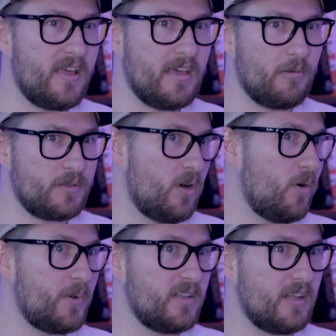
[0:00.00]
that was
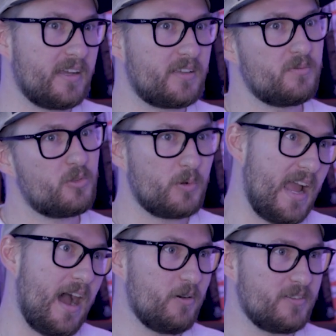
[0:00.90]
open like 3
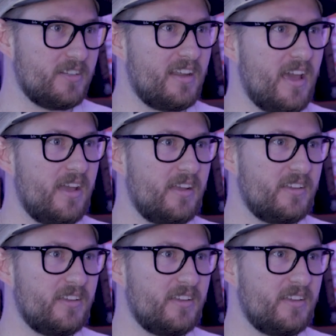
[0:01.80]
hours a day.